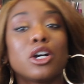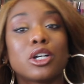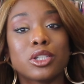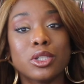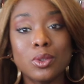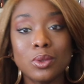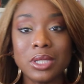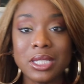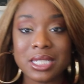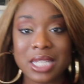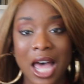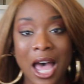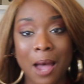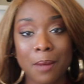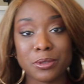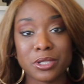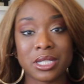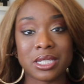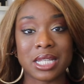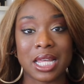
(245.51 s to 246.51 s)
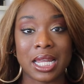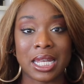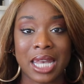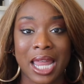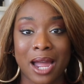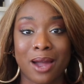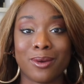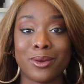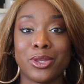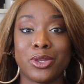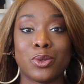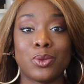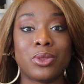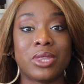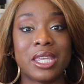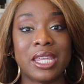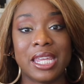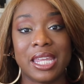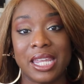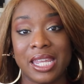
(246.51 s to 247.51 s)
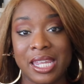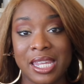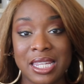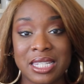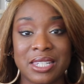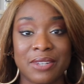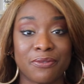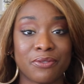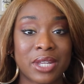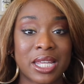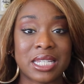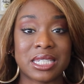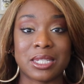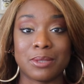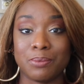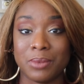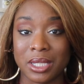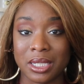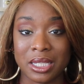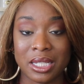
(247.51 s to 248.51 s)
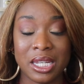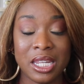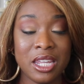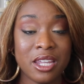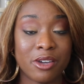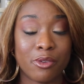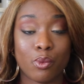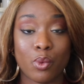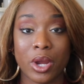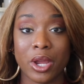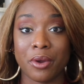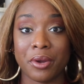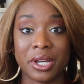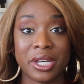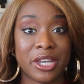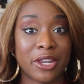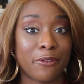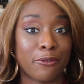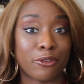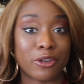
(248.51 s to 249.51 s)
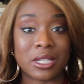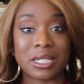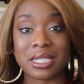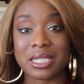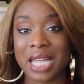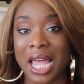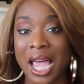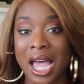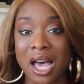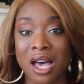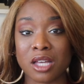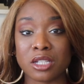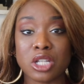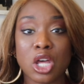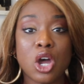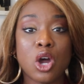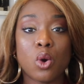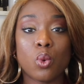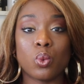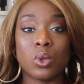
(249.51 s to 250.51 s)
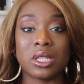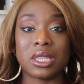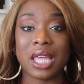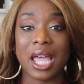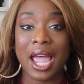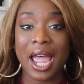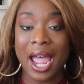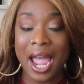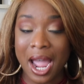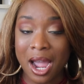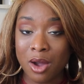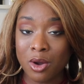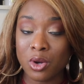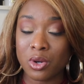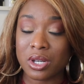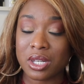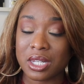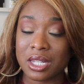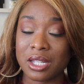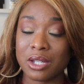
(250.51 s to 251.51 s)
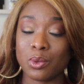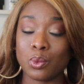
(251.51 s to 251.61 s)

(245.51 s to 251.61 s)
Glueless options allow you the ease and flexibility of wearing different styles without